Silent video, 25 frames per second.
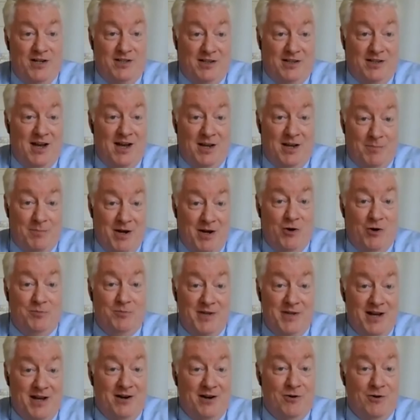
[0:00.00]
like in my
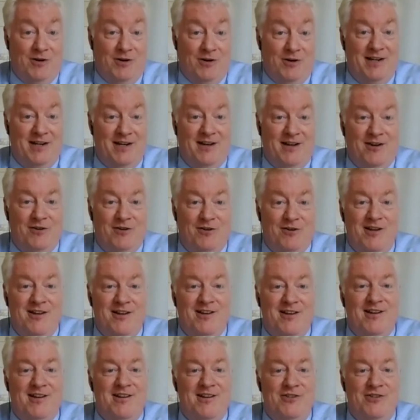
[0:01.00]
hometown in Orlando.
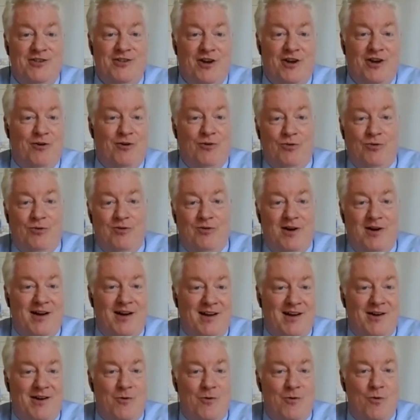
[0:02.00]
So
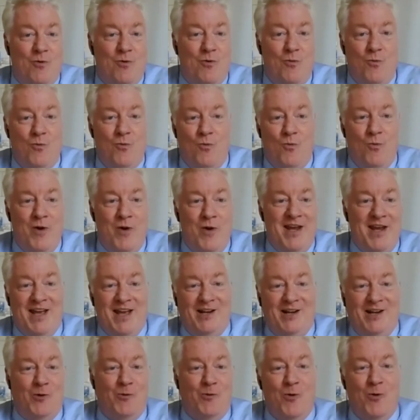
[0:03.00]
we get
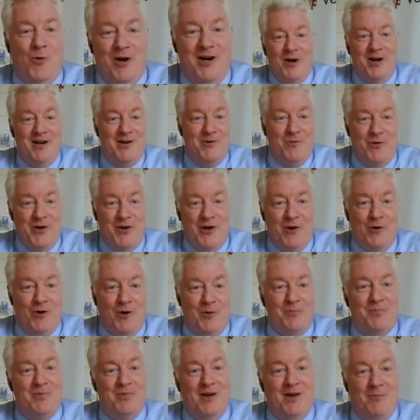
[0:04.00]
a little worried in Europe
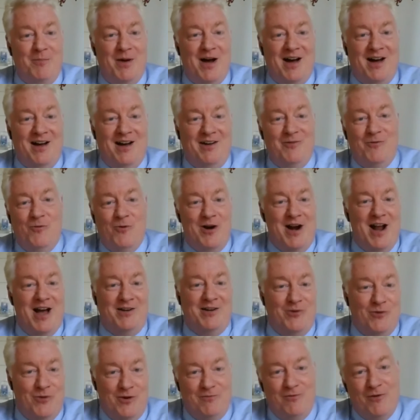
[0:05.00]
about we're not
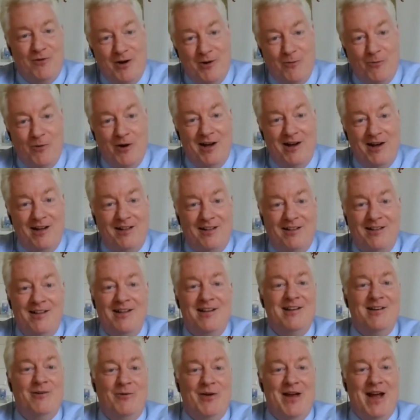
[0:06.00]
doing very well.
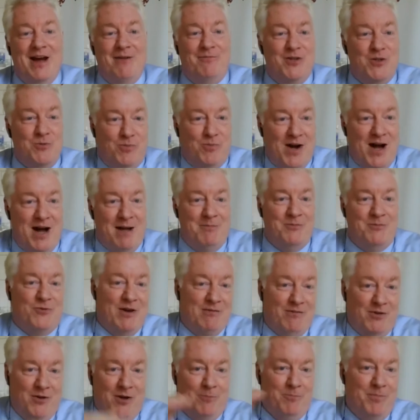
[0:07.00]
We have these problems, we're
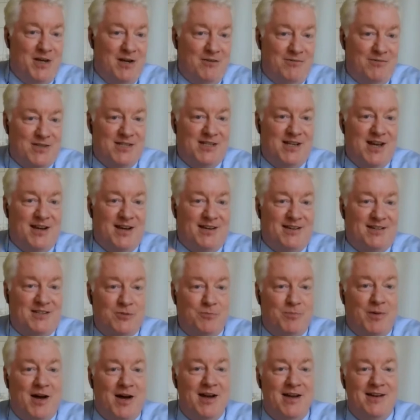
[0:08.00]
having a bit of a second
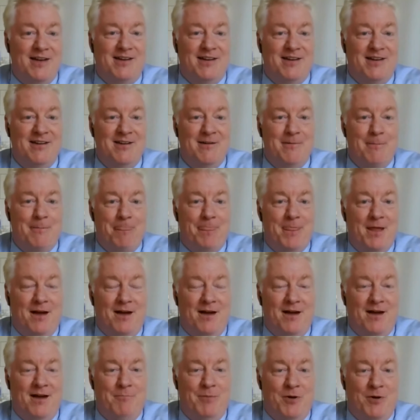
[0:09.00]
spike.
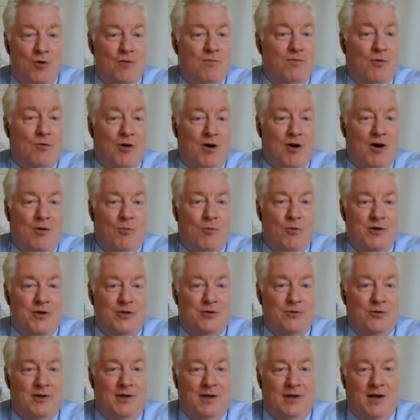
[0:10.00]
But overall, we're
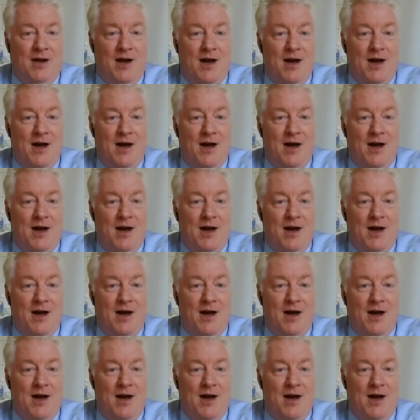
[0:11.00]
doing